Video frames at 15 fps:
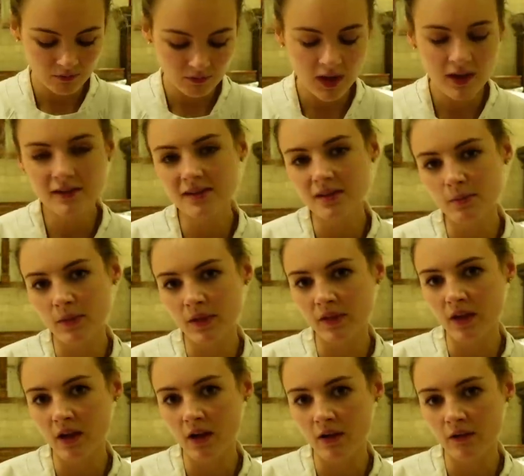That's something
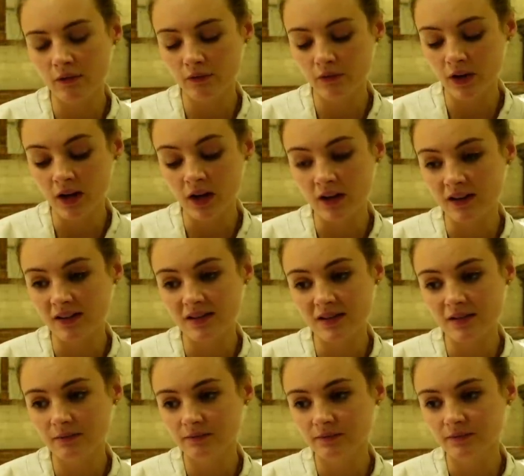that I've realized.